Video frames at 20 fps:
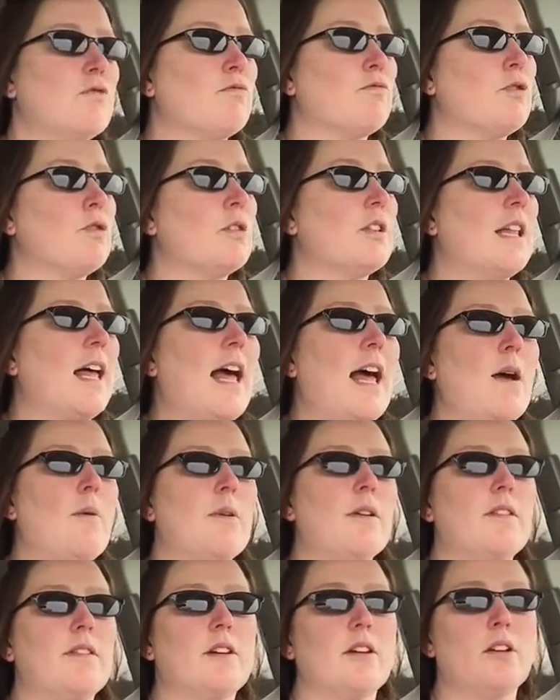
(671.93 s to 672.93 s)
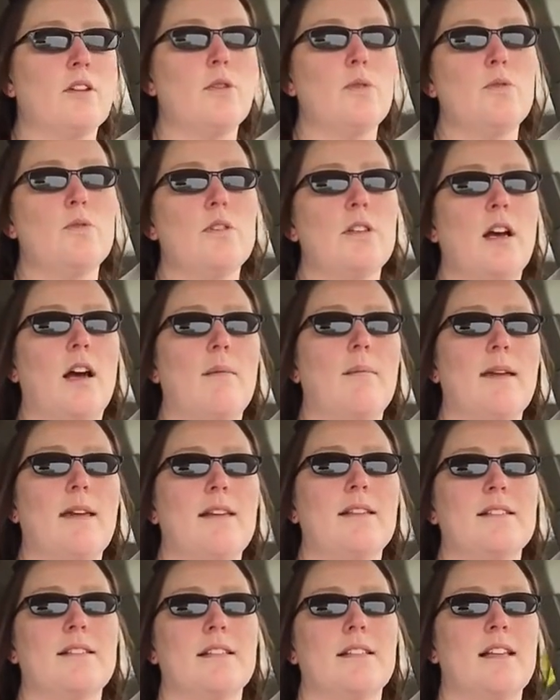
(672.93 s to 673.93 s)
roulette with their new
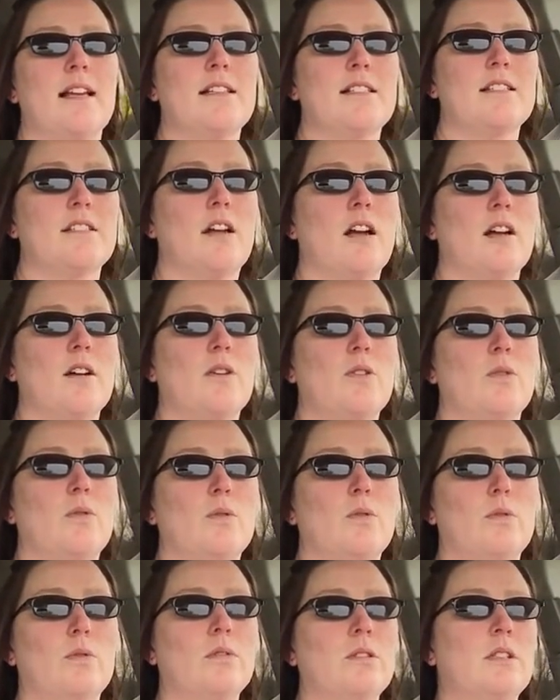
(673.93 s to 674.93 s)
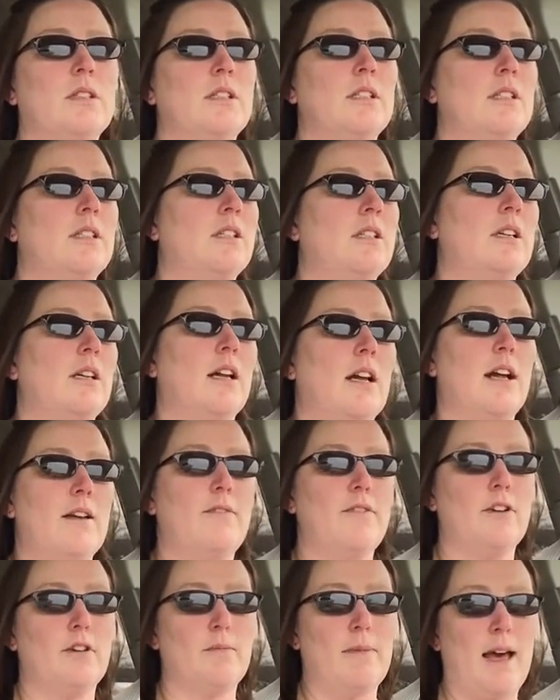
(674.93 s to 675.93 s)
tummies, and that's not cool. I
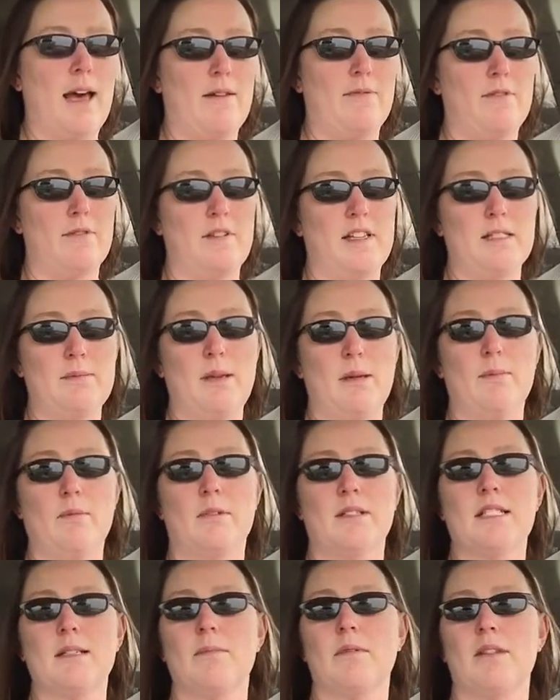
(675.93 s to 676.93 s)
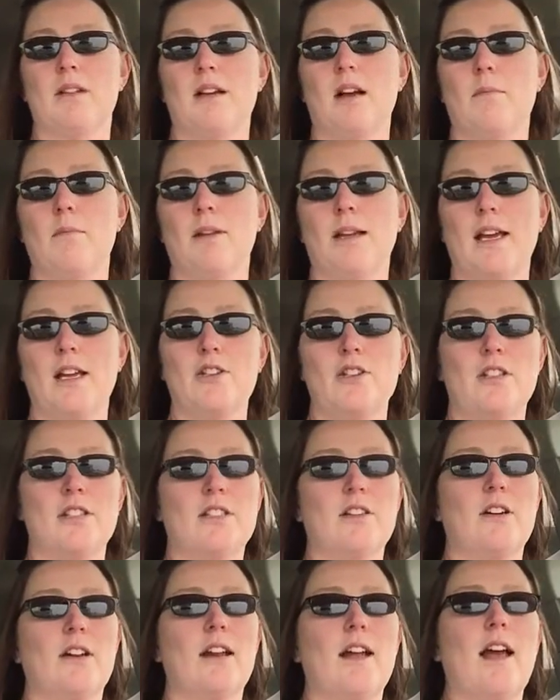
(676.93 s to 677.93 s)
feel bad for these people and some of the complications
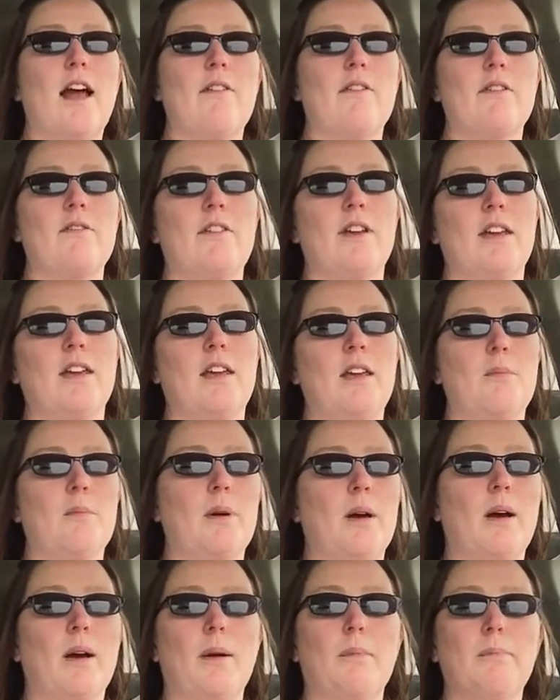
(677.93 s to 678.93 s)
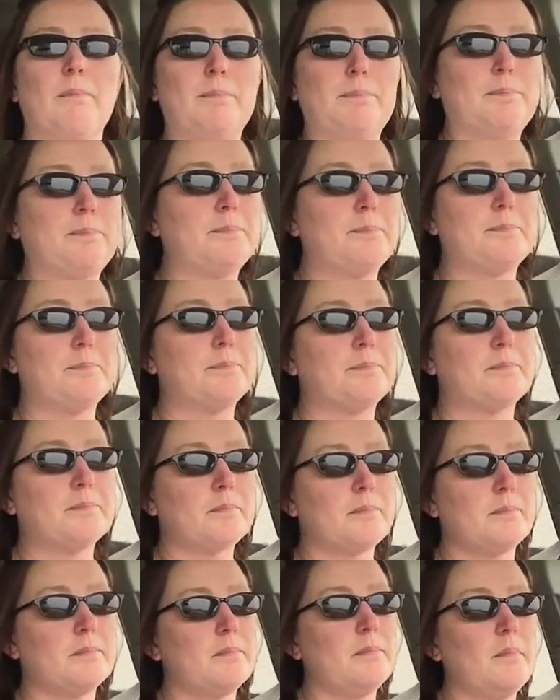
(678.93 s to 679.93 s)
they're going to have if they keep up.
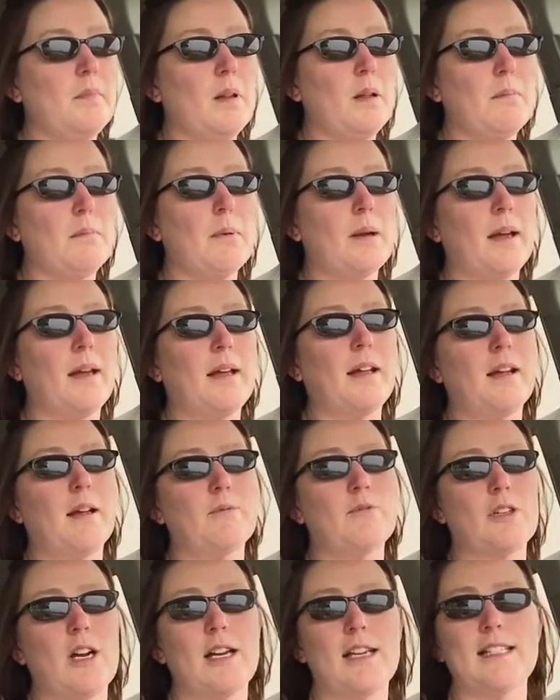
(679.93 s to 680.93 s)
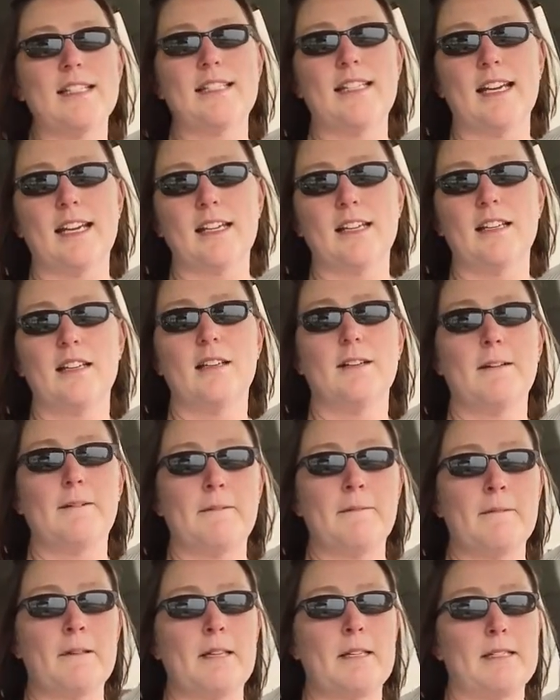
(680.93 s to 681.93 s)
But I'm trying to stick
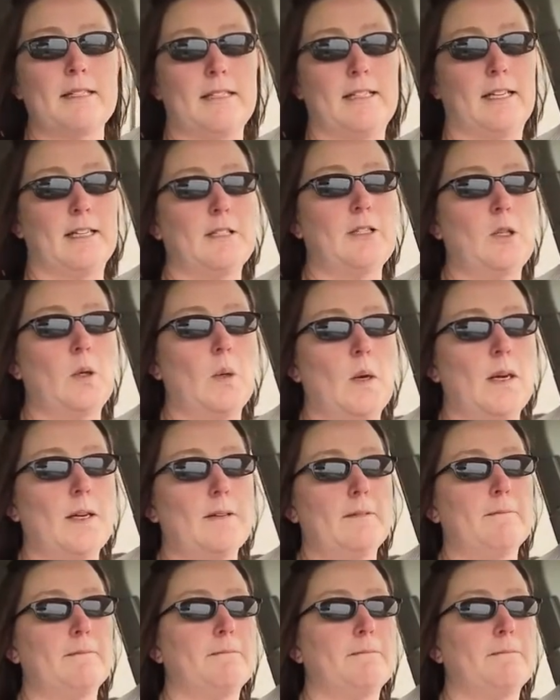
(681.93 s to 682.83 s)
to it.